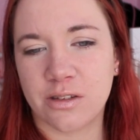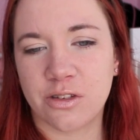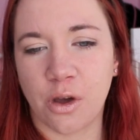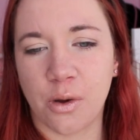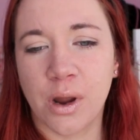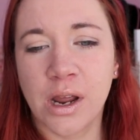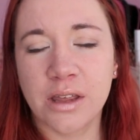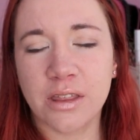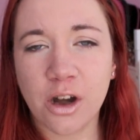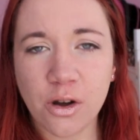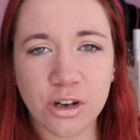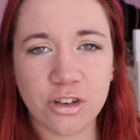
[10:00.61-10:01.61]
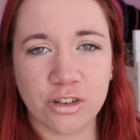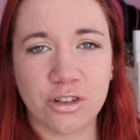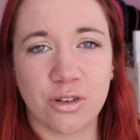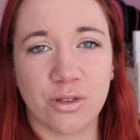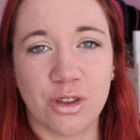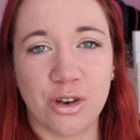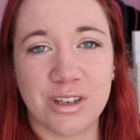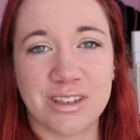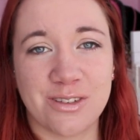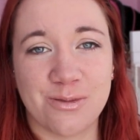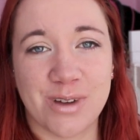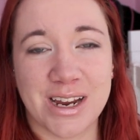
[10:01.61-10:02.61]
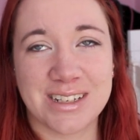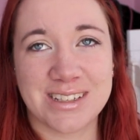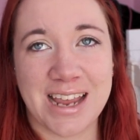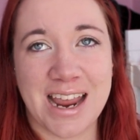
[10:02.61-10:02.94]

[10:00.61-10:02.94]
So they don't induce till 37 weeks,